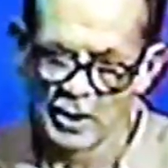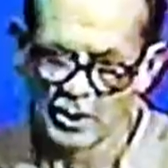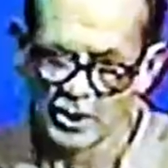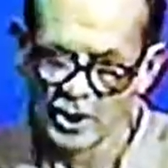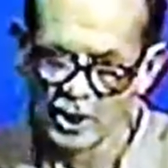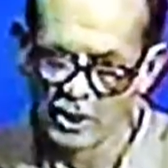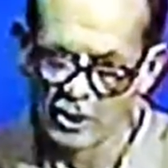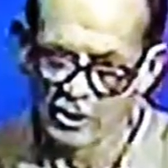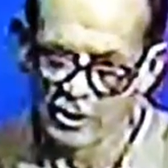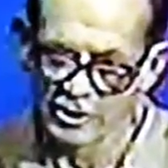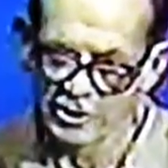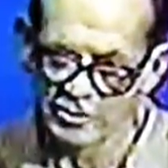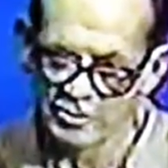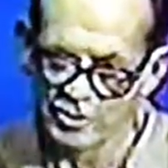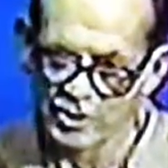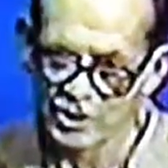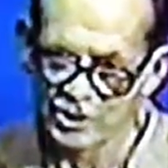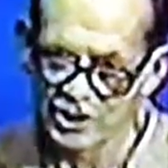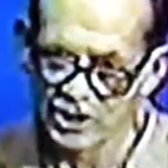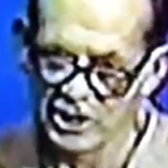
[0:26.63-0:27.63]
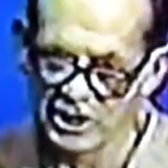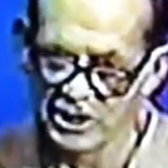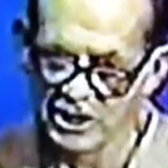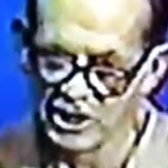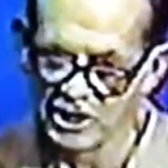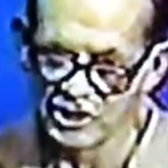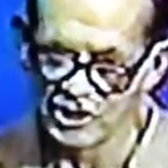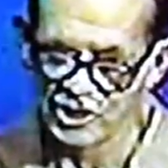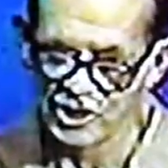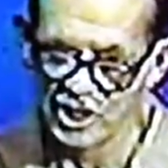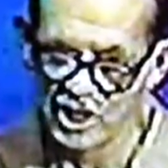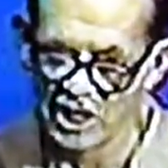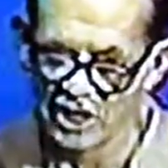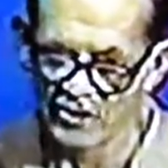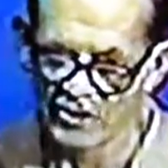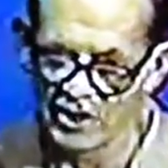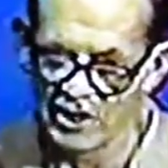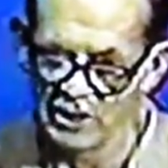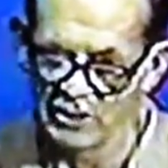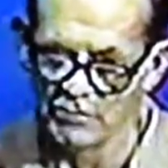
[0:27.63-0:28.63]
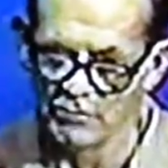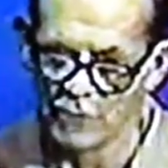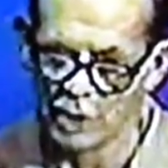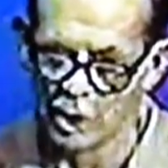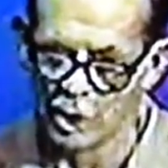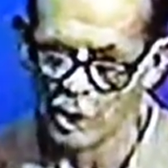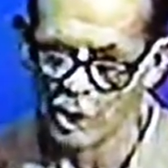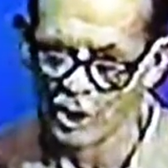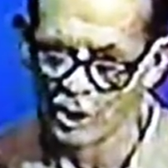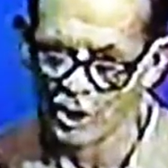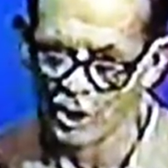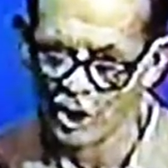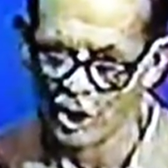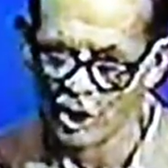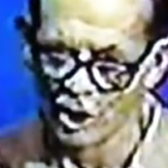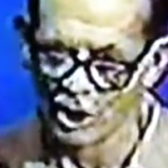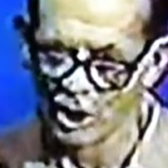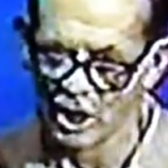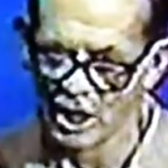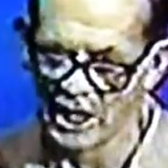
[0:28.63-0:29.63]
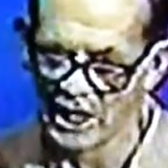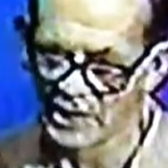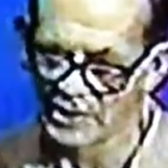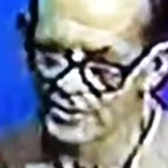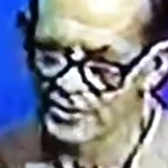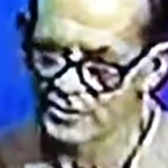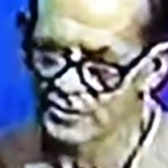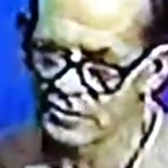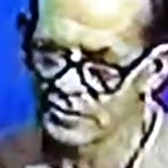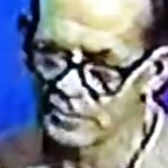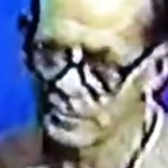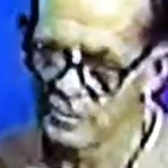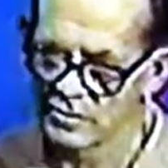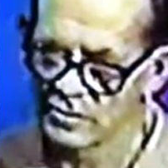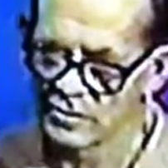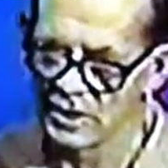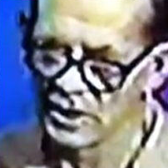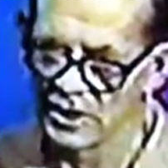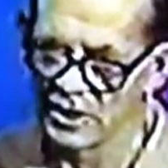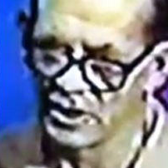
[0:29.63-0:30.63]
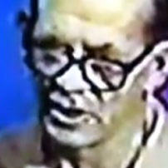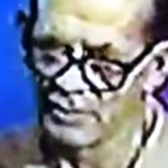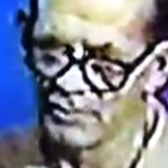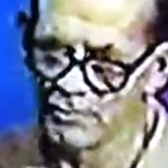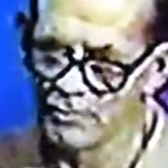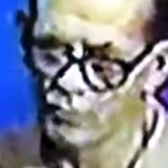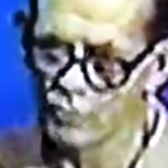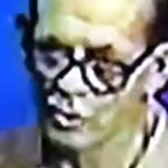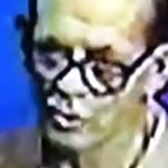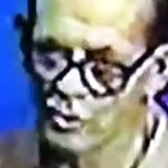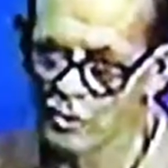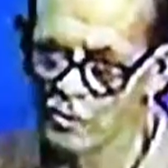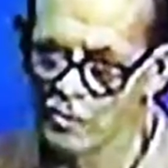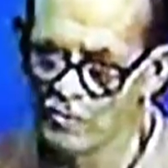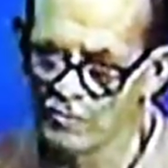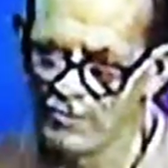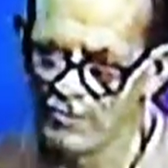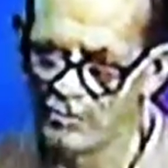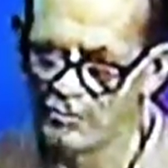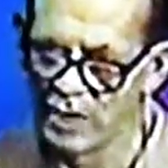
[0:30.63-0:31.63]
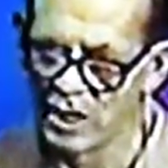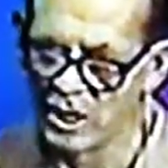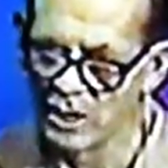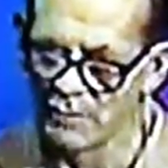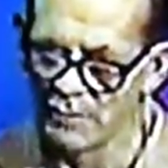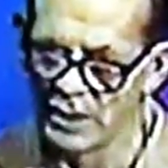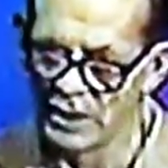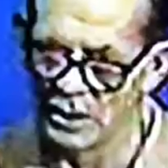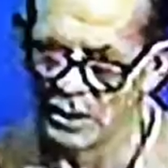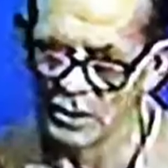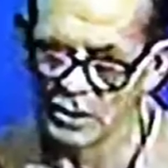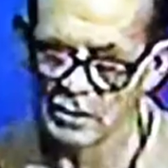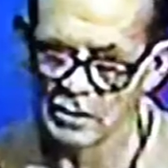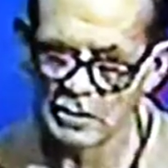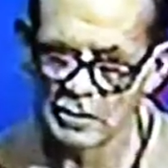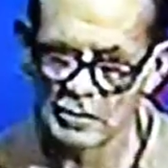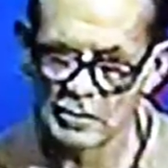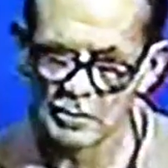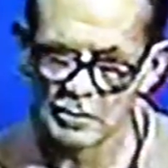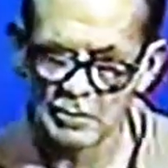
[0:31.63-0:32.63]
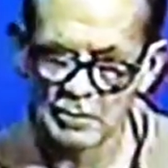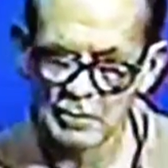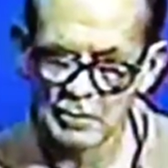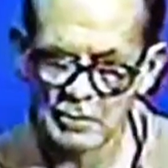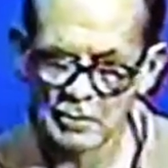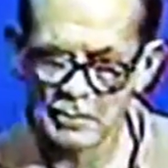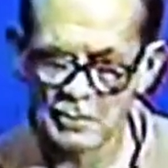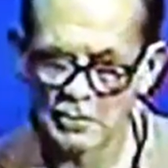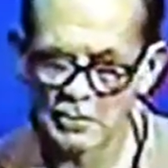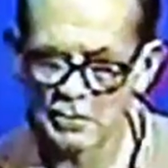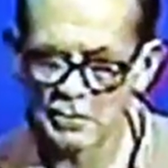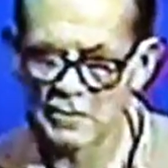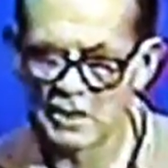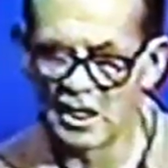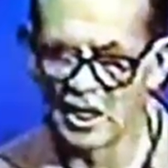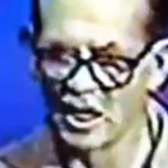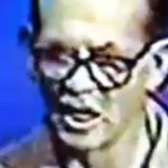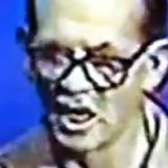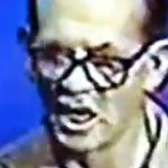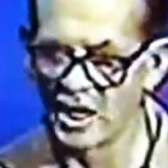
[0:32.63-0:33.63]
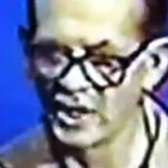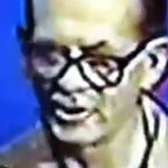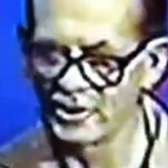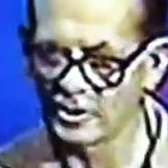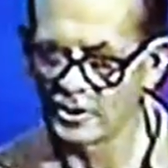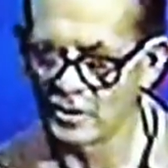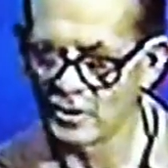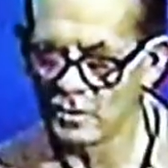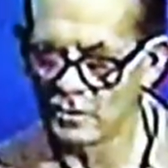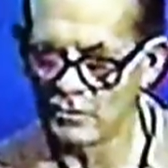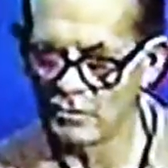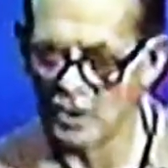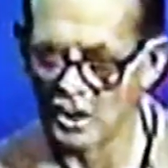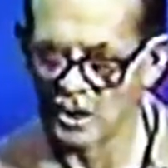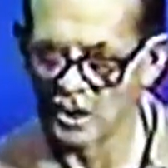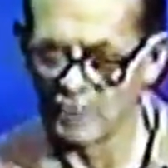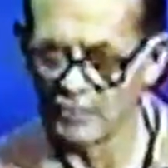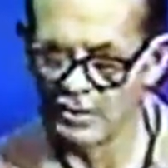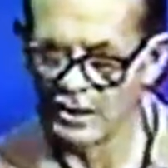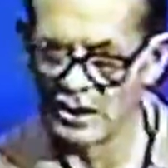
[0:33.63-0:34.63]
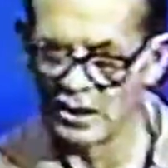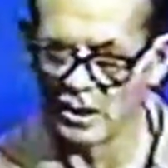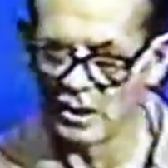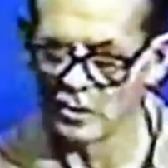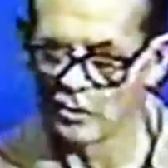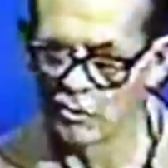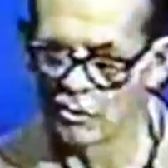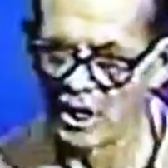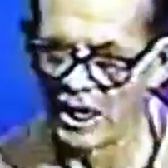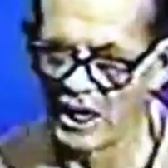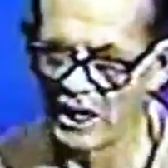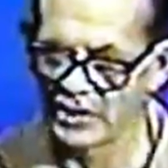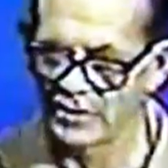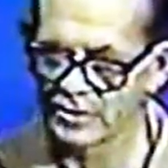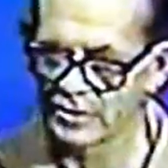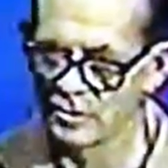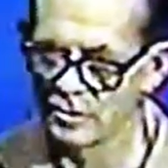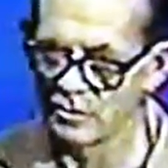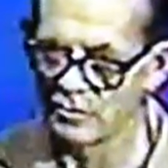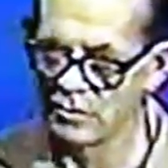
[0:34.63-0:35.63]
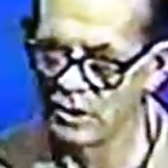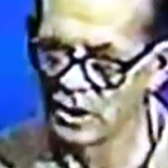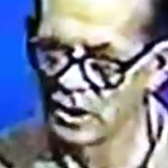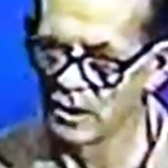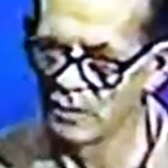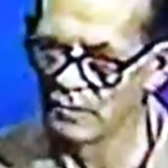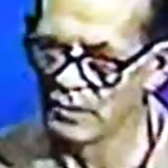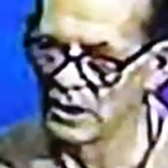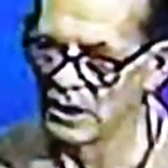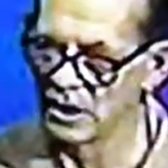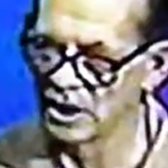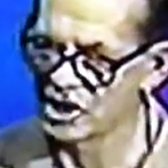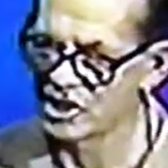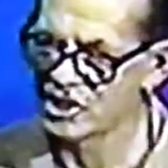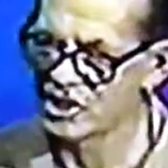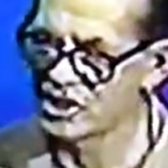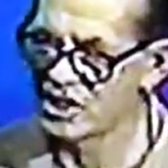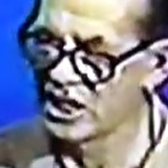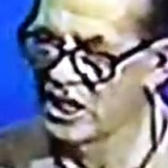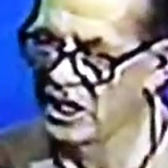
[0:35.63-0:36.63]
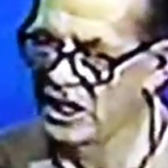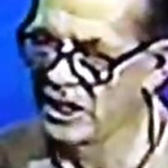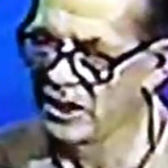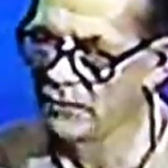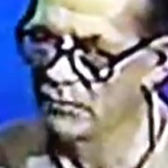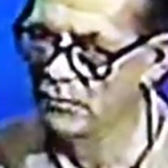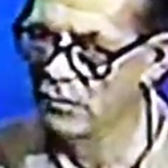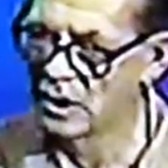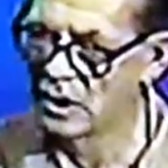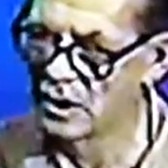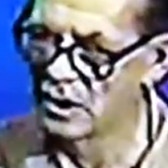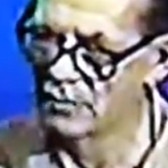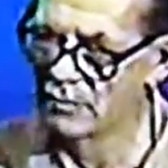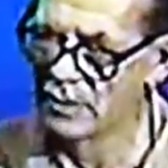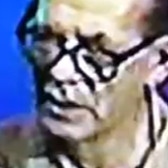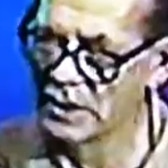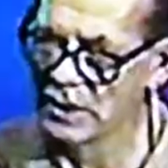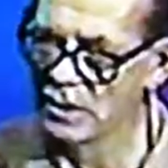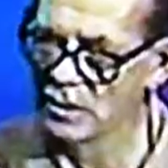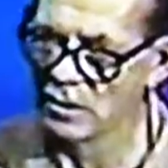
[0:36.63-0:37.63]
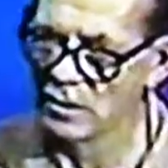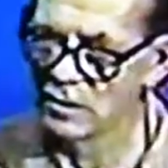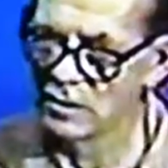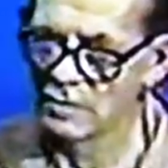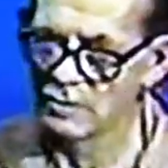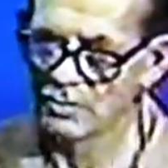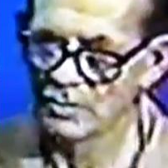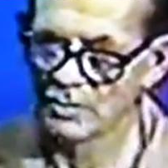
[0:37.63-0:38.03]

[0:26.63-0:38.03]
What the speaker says: A Nautilus machine is nothing more nor less than an improved barbell. A logical barbell, a rational barbell, a sane barbell.